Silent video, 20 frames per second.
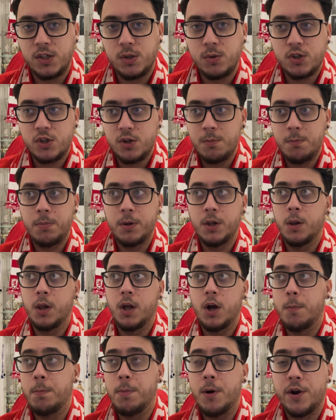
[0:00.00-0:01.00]
You
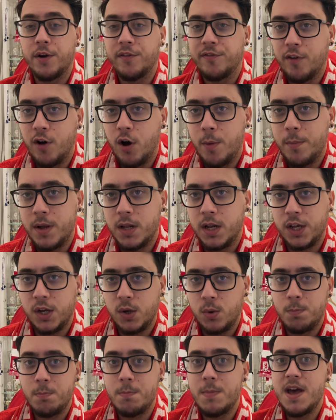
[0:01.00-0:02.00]
stumble upon a formula
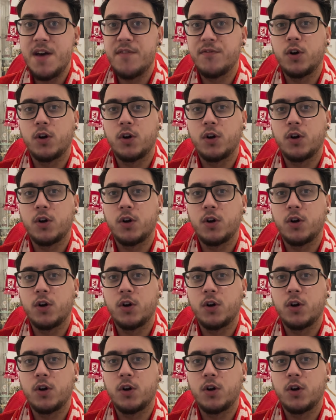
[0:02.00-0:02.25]
you may have